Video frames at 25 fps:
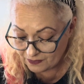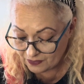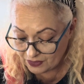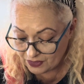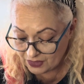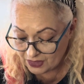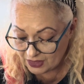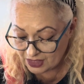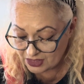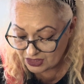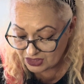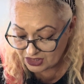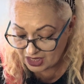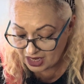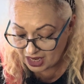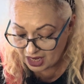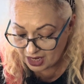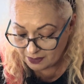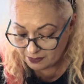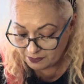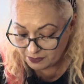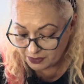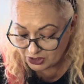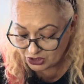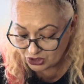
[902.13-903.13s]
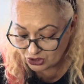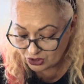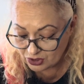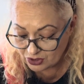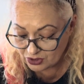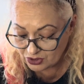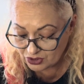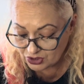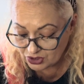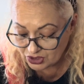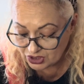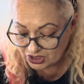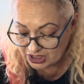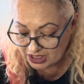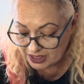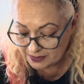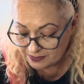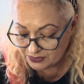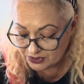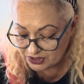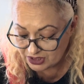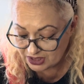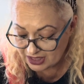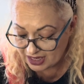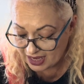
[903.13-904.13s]
the temperatures
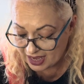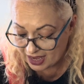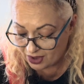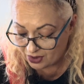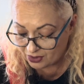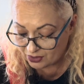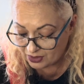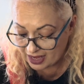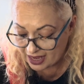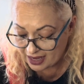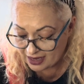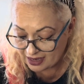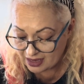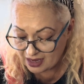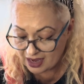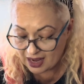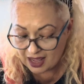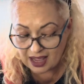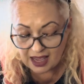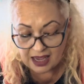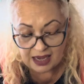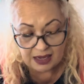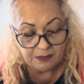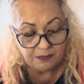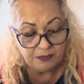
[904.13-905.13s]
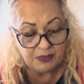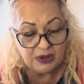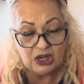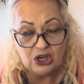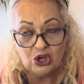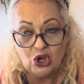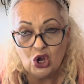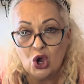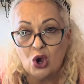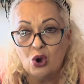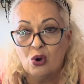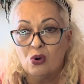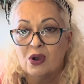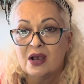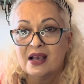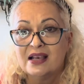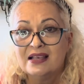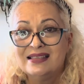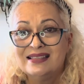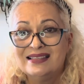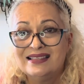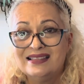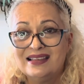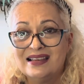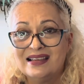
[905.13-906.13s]
dip down at night below
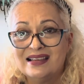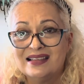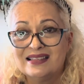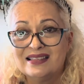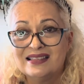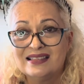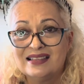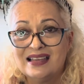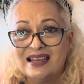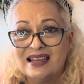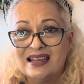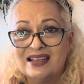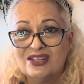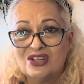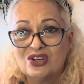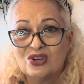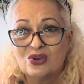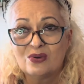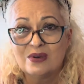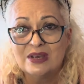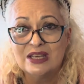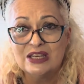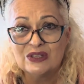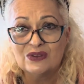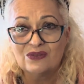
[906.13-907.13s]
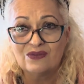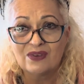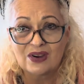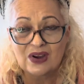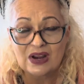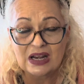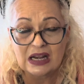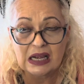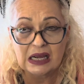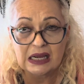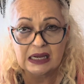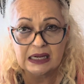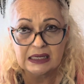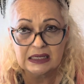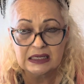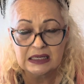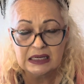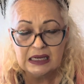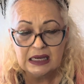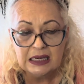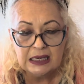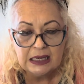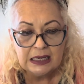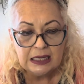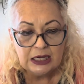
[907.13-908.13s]
60 degrees Fahrenheit.
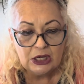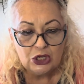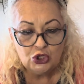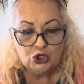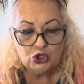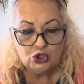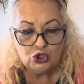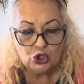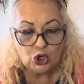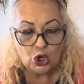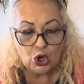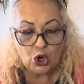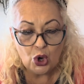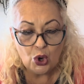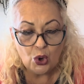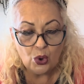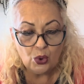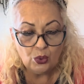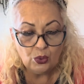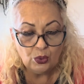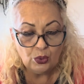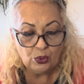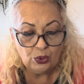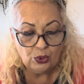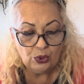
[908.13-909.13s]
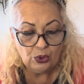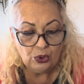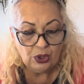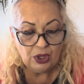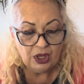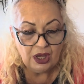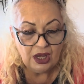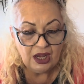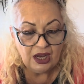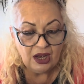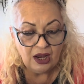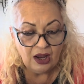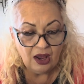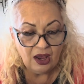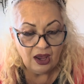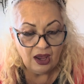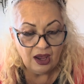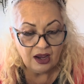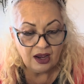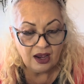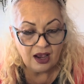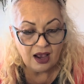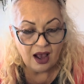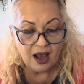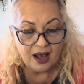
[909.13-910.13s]
So it
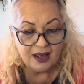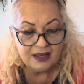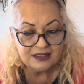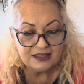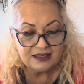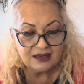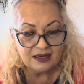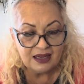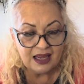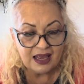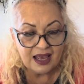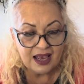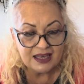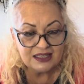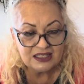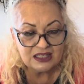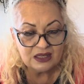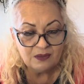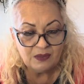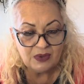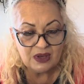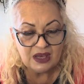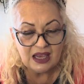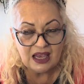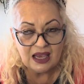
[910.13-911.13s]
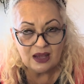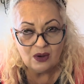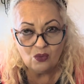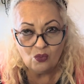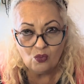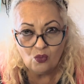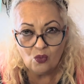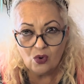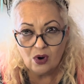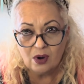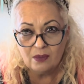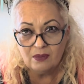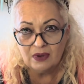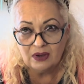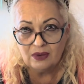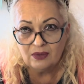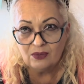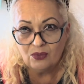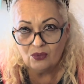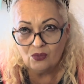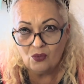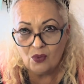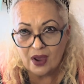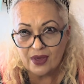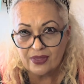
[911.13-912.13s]
constantly has to be in warm
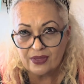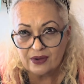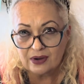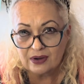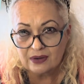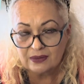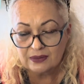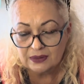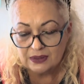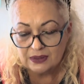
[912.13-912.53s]
weather.